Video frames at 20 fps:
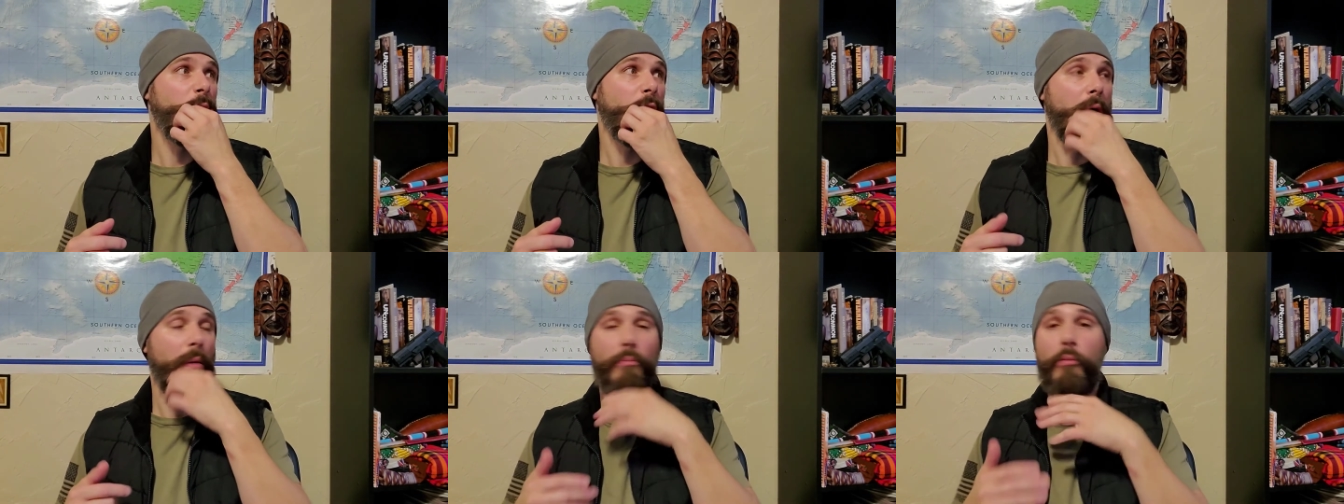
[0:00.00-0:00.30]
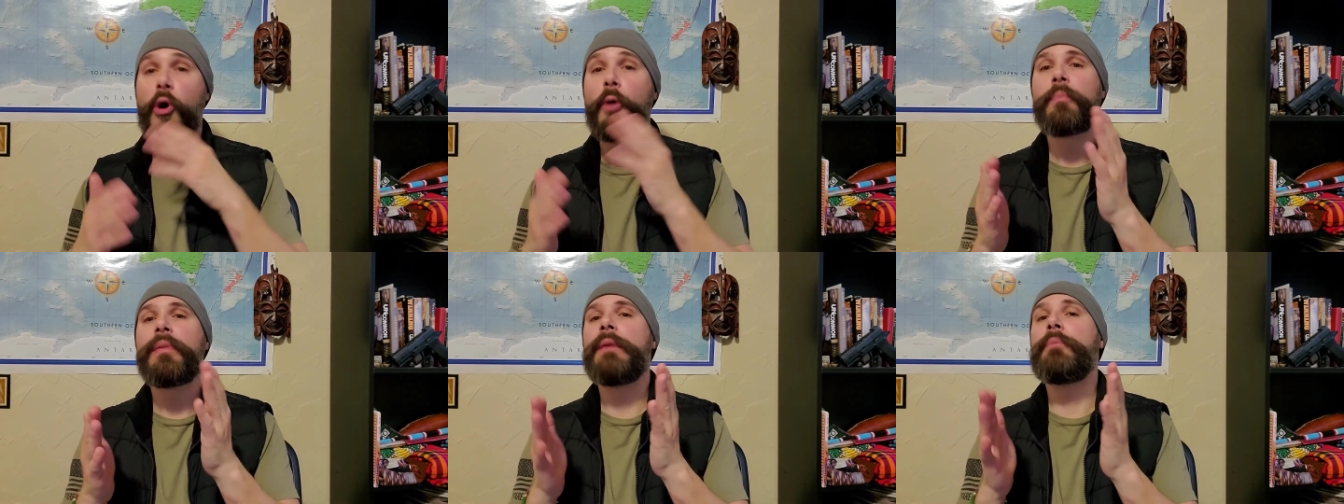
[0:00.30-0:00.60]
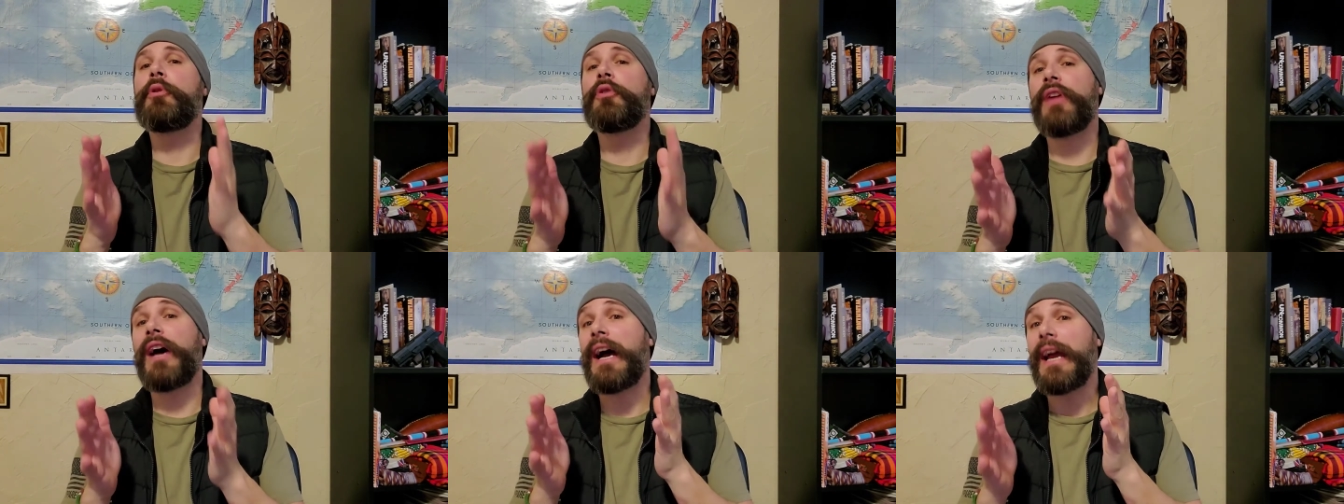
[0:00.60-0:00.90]
More
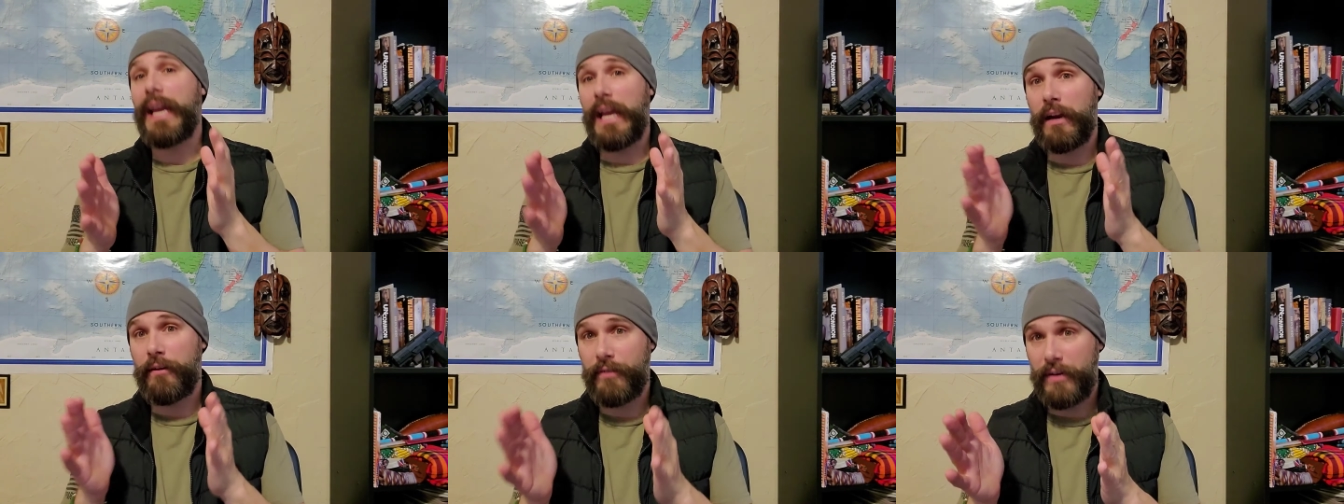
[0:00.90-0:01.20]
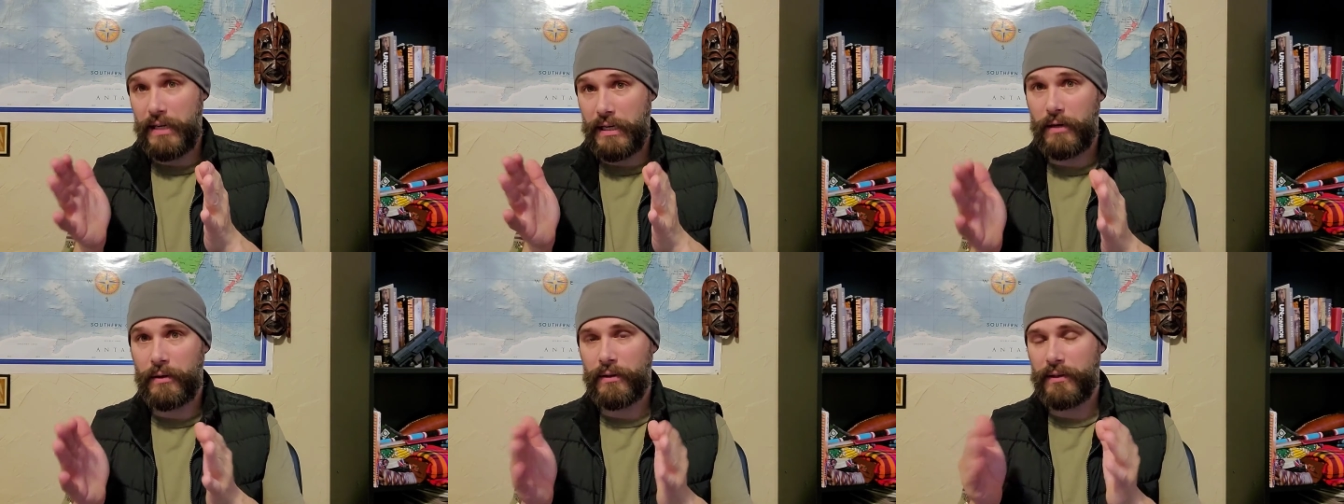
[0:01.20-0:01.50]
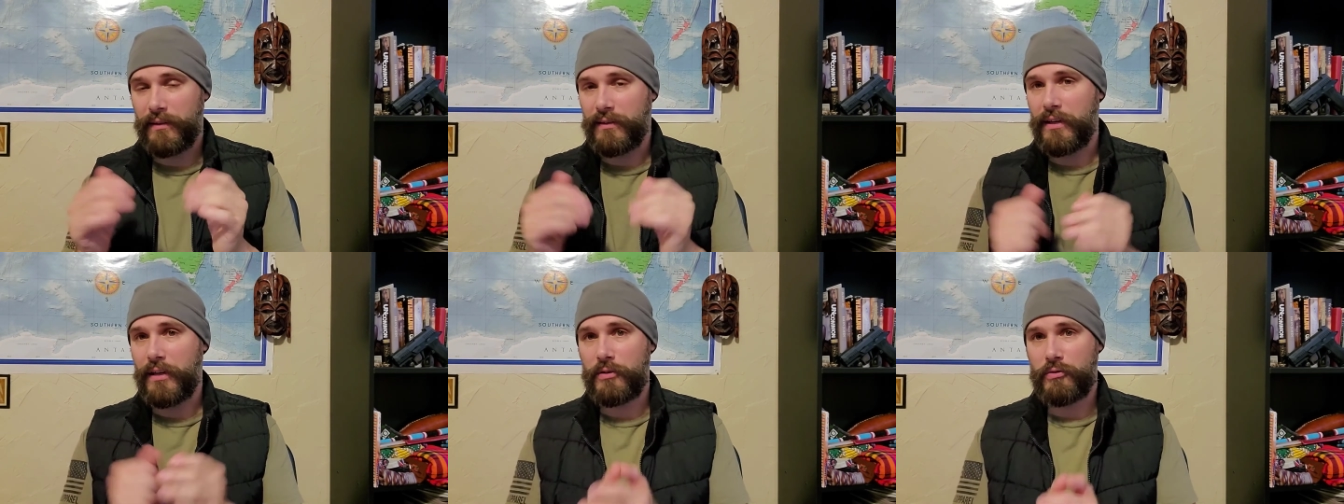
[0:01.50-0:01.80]
people die every year in
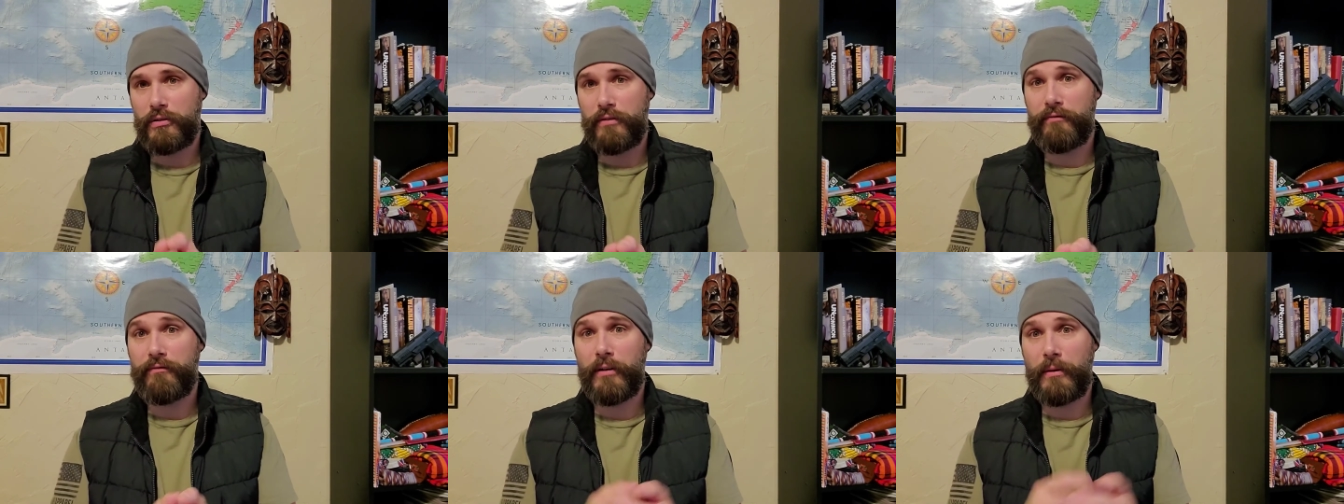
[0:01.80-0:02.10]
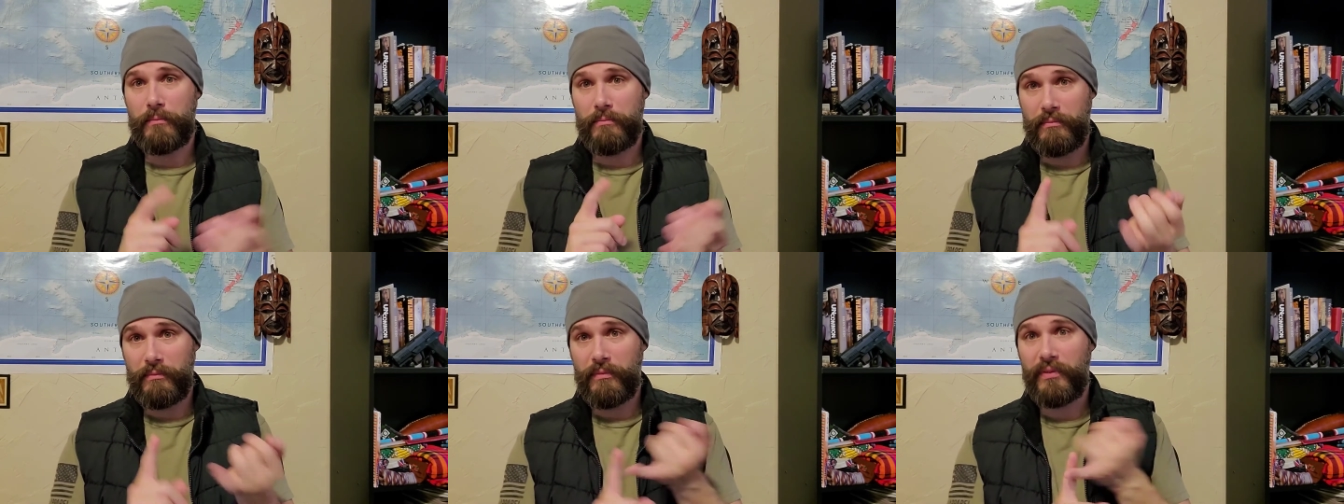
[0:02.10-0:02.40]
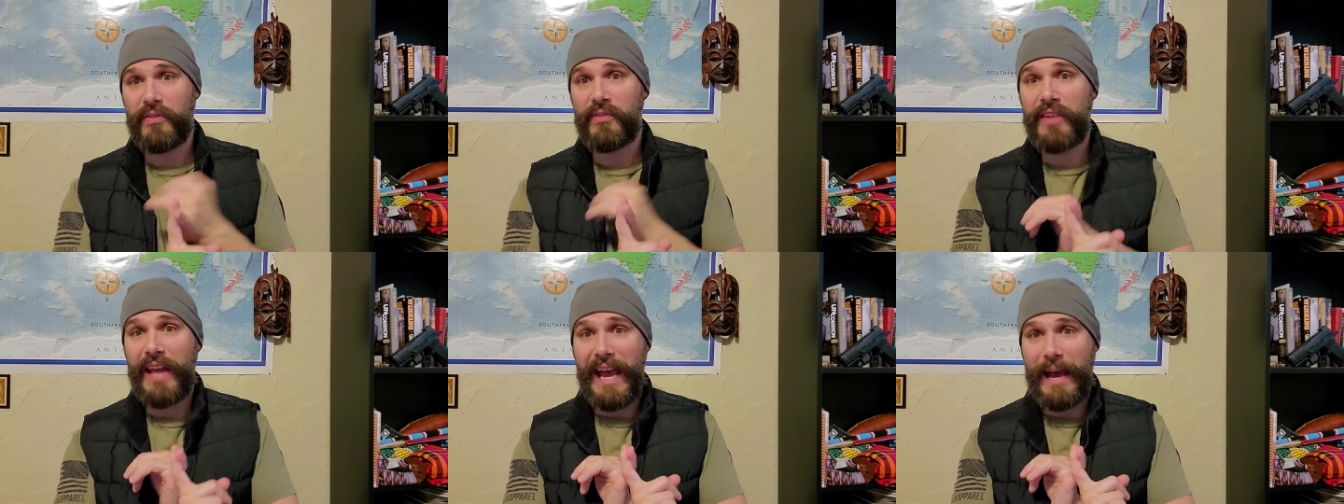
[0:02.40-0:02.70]
this country from
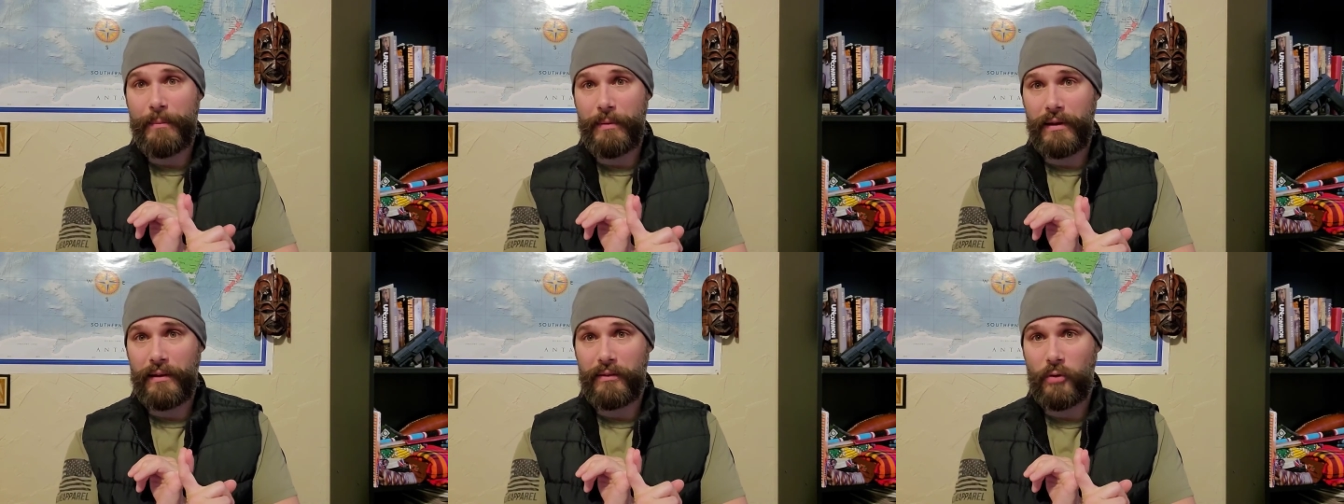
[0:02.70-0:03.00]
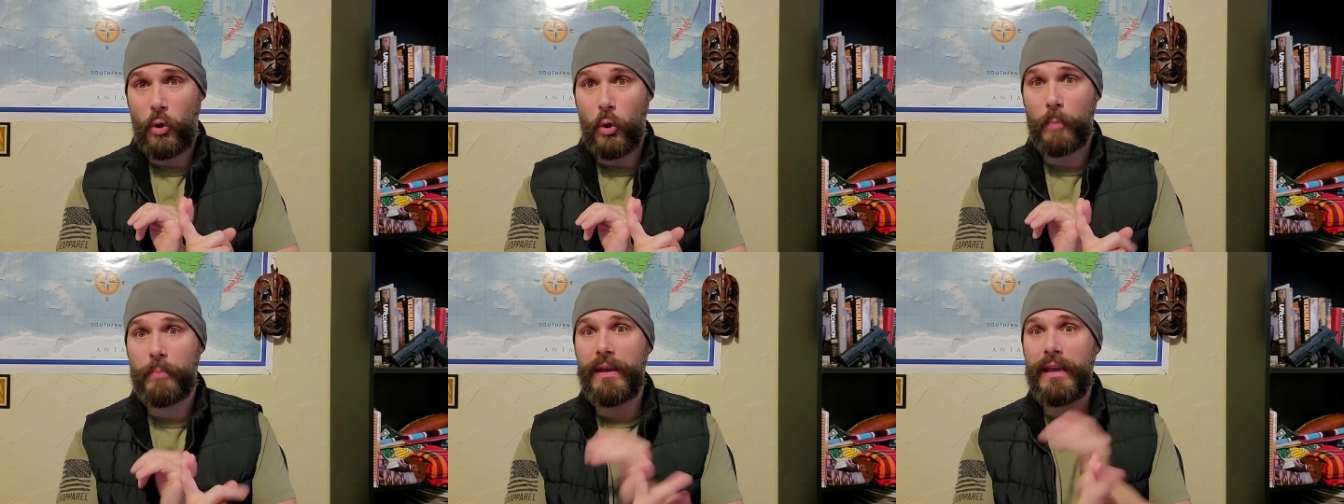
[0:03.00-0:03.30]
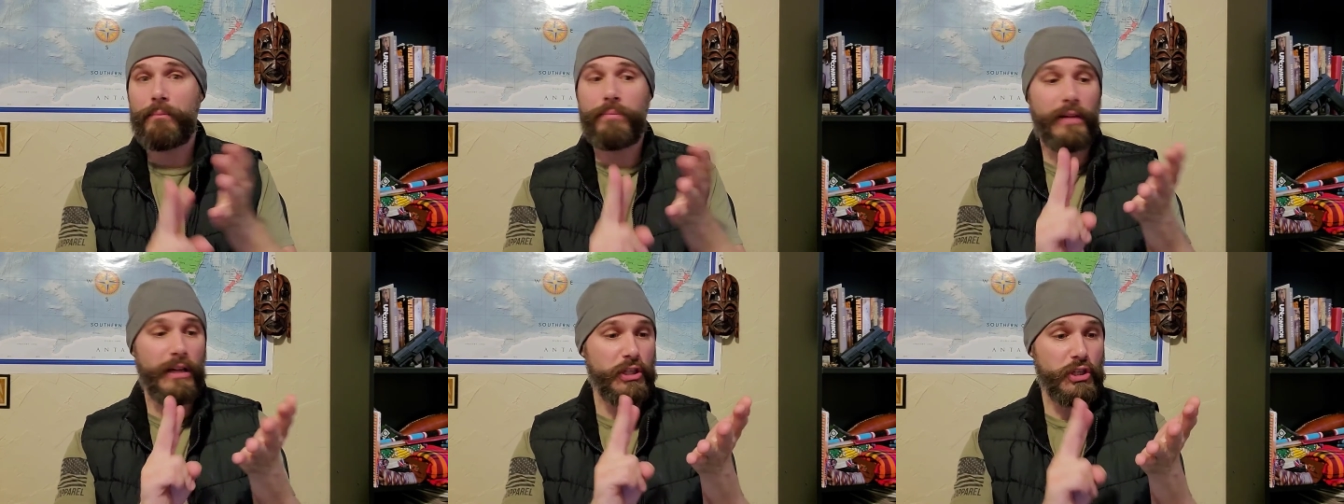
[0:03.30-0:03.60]
stabbings or
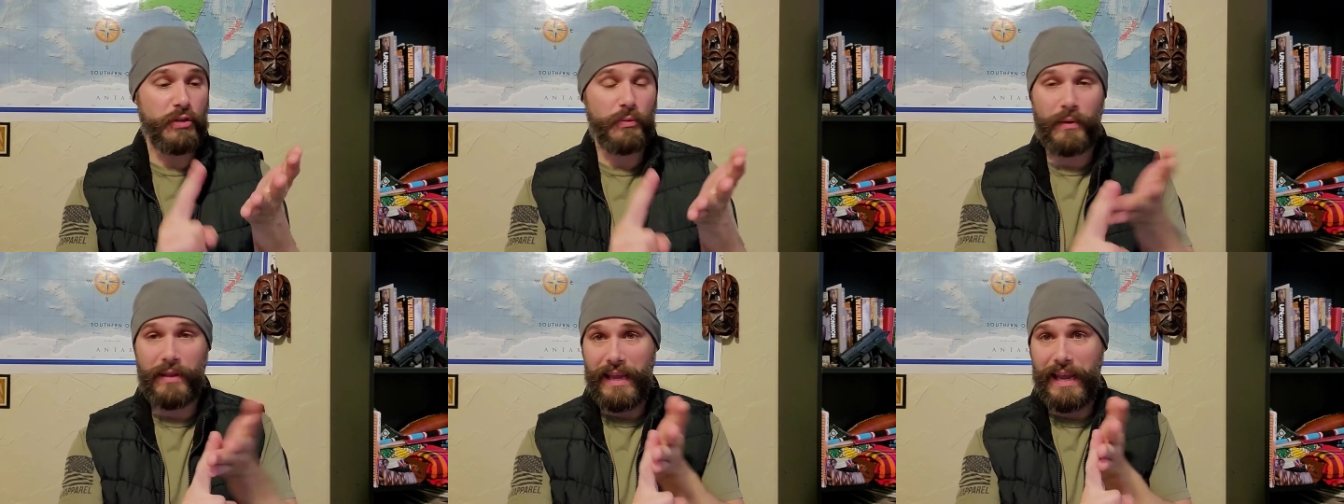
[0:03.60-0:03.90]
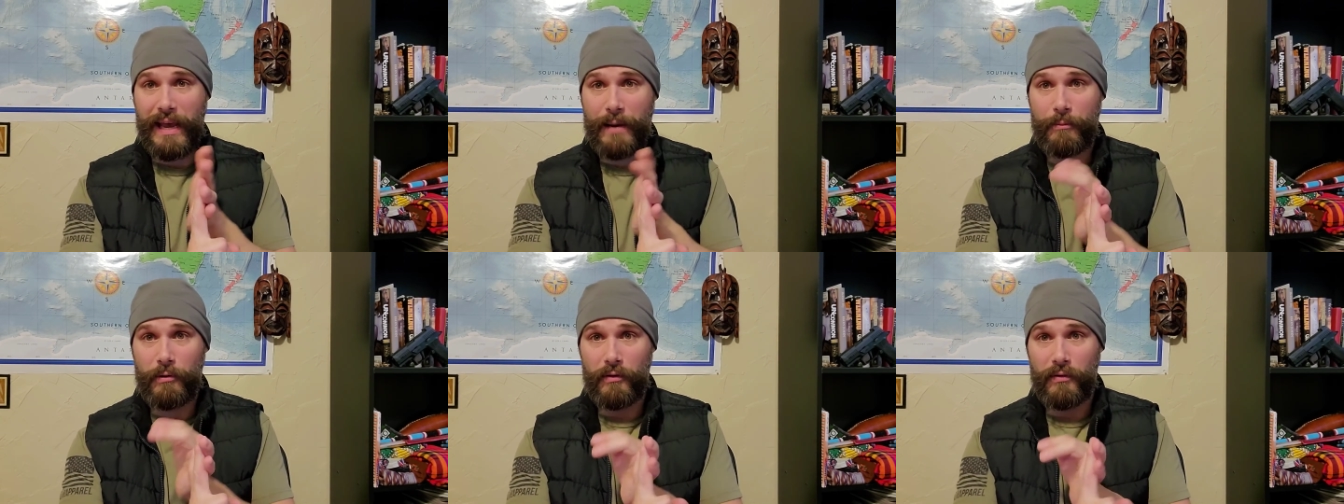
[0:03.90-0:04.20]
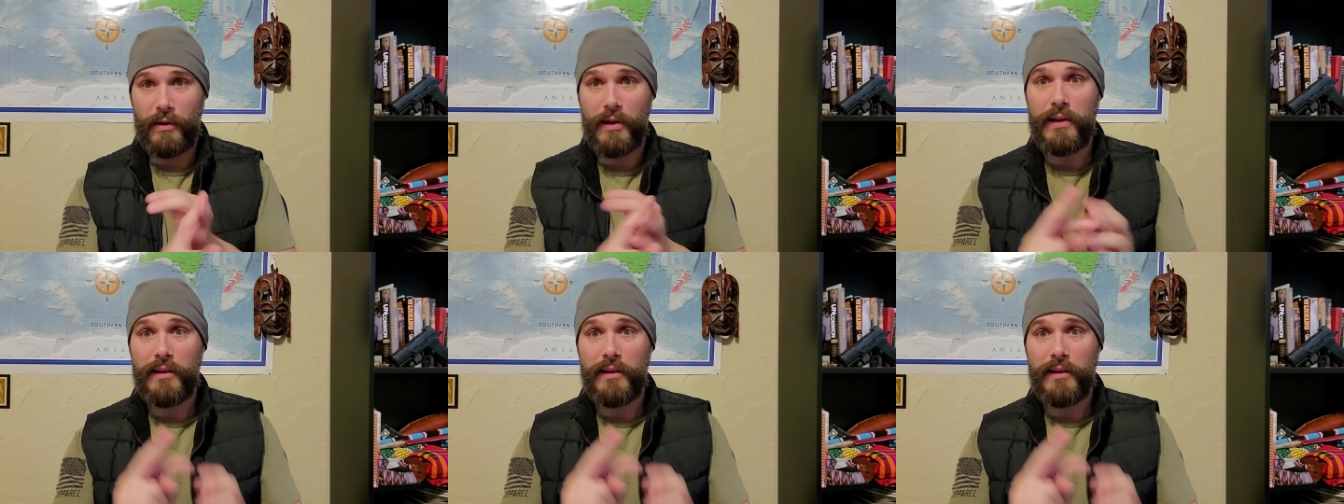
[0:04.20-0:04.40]
being bludgeoned with hammers,